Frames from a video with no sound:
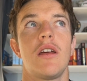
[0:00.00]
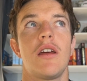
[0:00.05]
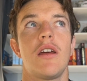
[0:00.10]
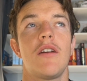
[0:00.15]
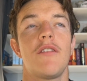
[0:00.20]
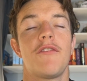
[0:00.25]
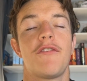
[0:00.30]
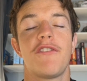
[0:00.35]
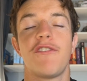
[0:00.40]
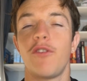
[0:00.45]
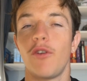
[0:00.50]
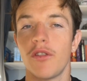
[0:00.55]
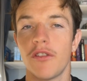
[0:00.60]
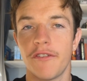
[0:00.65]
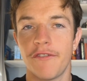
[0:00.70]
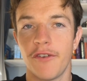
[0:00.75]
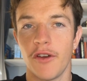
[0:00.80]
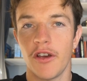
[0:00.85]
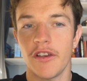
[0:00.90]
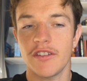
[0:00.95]
For the
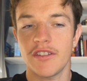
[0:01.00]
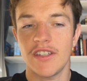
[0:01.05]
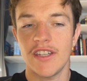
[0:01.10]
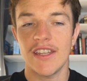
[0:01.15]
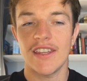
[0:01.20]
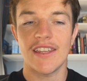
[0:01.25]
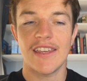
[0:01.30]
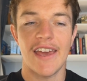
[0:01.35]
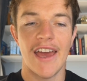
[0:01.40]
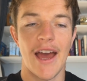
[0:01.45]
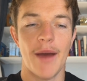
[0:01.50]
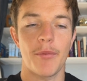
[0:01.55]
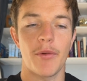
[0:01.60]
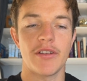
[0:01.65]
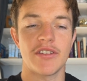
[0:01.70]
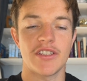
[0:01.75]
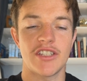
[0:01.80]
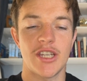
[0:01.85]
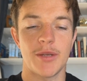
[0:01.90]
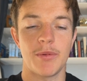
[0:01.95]
first year, the
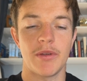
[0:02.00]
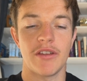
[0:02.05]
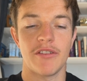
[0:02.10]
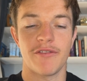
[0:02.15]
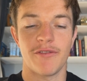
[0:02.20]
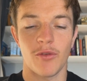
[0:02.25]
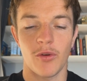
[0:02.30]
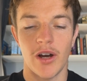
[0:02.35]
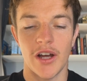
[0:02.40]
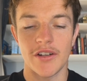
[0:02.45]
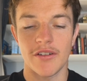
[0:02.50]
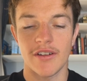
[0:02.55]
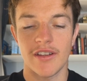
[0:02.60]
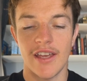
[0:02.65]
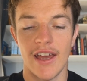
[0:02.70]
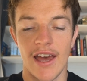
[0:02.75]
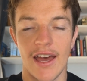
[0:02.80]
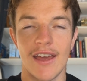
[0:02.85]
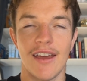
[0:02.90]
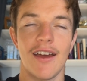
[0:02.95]
Cowboys are chipping in
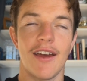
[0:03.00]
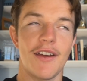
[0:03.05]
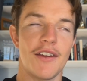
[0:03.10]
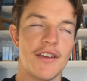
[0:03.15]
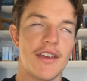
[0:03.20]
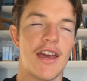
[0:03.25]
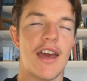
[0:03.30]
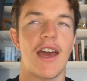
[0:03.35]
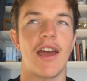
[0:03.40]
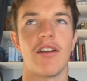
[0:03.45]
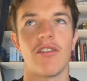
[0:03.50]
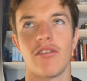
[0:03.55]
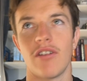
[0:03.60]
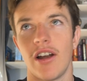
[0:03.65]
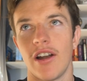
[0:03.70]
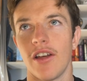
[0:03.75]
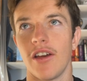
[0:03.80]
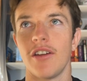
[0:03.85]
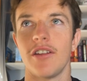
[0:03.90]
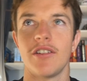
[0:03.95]
$400K. Okay,
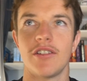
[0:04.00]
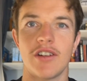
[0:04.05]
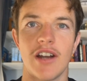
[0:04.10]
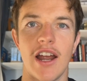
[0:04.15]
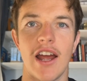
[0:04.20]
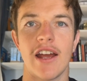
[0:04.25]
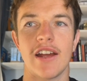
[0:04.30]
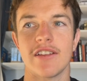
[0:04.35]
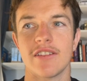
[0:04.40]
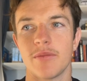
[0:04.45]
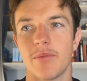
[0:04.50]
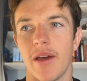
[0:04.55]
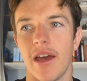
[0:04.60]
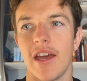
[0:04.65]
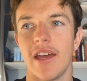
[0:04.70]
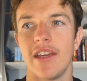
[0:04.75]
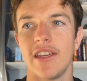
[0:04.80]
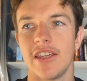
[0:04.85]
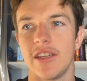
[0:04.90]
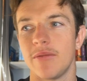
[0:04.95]
righto. Dragons are
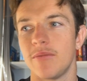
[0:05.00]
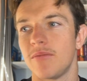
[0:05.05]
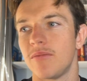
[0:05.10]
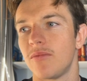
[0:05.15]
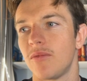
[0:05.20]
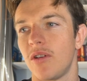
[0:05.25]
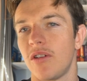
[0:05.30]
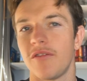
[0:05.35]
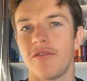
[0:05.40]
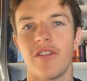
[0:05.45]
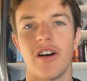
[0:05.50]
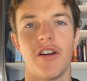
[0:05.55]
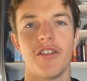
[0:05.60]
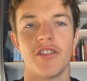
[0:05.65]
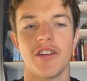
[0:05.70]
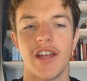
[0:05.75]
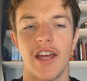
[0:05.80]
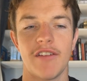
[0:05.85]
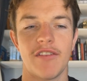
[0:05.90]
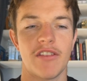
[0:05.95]
paying him,
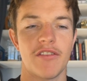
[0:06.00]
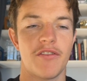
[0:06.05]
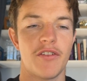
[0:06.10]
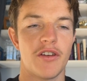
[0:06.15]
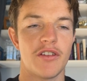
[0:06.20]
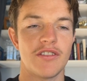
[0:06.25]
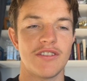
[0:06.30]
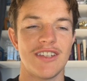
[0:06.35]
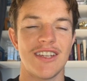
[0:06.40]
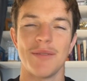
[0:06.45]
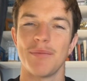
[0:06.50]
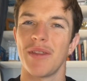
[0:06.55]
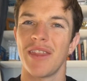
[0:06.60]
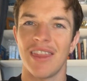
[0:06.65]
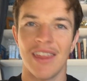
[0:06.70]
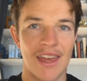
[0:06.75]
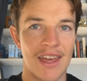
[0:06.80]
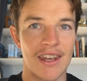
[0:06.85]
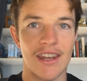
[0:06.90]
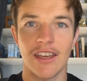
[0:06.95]
$500K for the first year. But
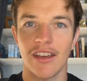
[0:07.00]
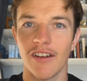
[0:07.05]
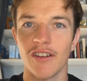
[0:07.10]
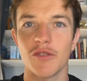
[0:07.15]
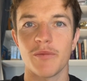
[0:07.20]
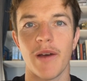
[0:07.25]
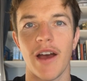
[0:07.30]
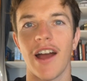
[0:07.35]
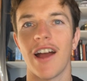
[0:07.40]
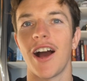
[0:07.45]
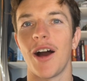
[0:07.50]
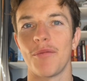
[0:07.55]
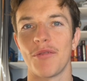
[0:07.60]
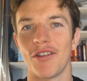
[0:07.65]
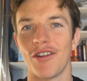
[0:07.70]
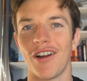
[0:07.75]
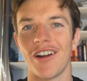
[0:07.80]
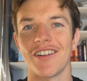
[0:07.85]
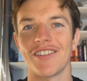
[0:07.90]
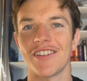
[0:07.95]
then it goes back up to
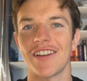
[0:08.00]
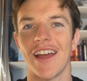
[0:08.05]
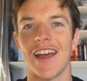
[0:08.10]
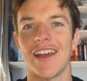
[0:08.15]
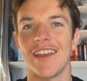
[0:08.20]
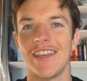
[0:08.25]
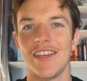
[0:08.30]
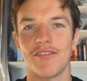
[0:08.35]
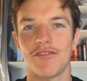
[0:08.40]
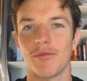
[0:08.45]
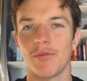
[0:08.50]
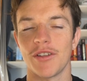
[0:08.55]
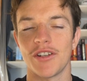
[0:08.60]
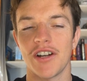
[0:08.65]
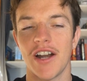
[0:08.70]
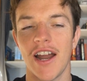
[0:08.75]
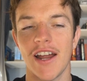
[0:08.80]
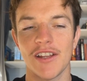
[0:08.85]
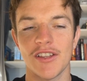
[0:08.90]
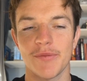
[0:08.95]
$900K a year from the
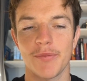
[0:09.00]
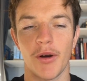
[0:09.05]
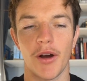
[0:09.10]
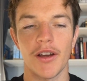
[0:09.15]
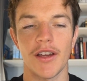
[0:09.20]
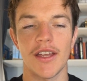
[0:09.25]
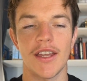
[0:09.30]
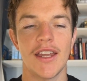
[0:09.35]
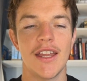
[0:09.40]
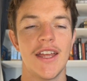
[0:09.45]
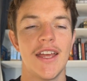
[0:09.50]
Dragons' pocket.